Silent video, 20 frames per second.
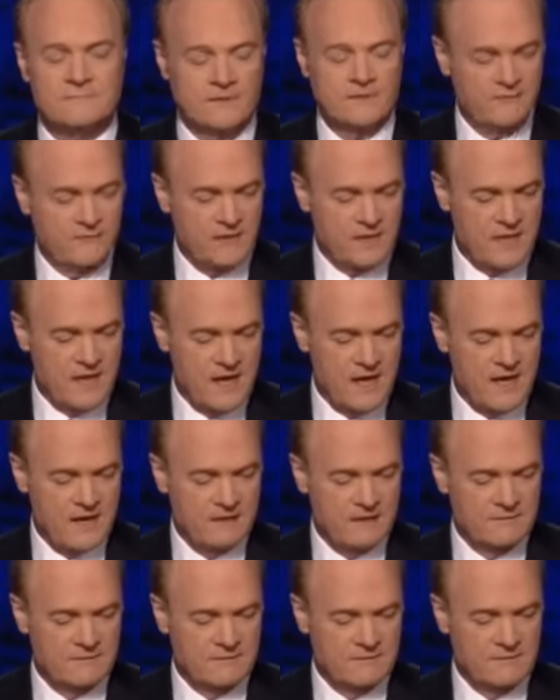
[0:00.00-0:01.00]
If he
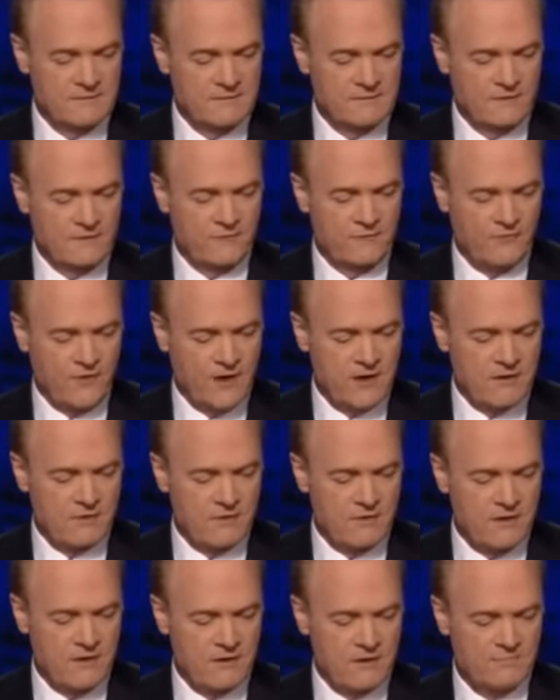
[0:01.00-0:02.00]
had a
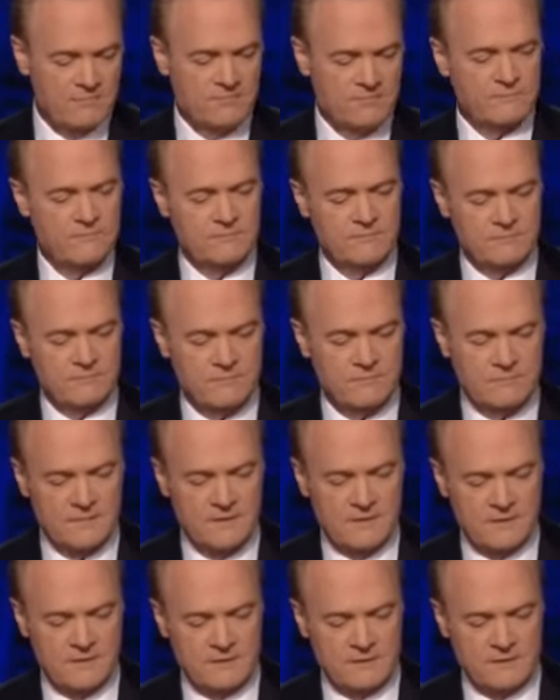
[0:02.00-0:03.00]
firearm,
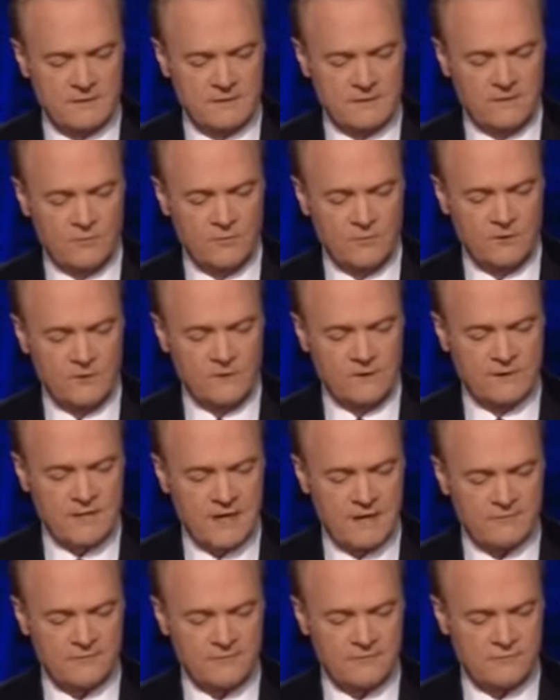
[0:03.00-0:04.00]
he wouldn't
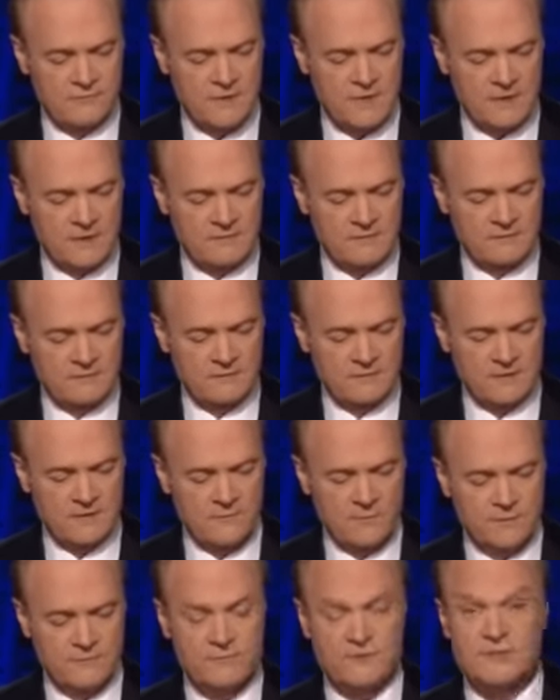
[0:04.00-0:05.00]
have to run. He
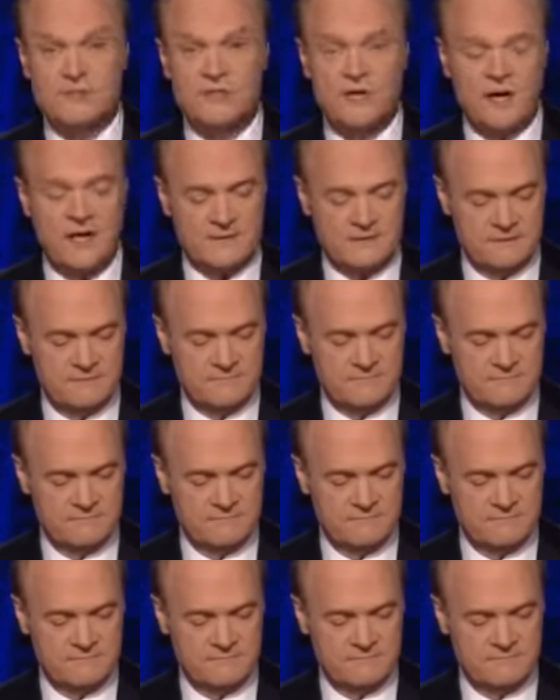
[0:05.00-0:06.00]
would have shot,
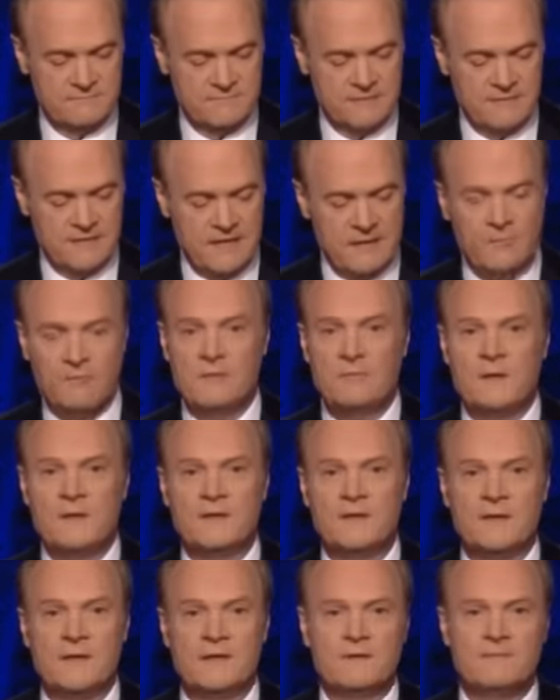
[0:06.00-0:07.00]
and that would have been
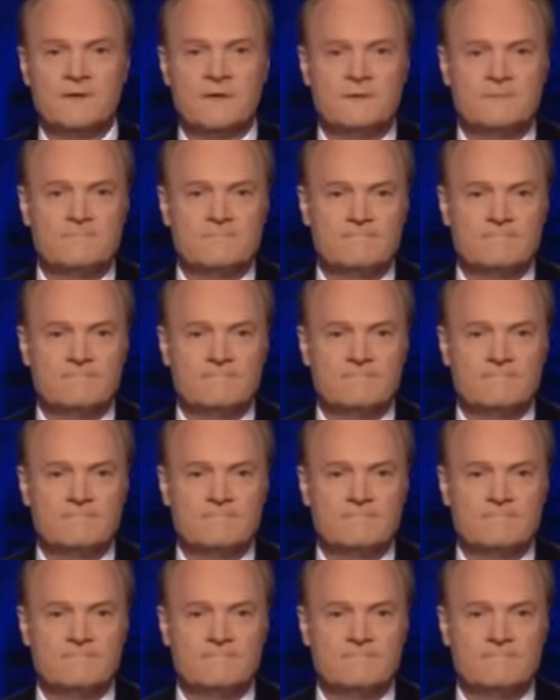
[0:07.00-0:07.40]
the end of it.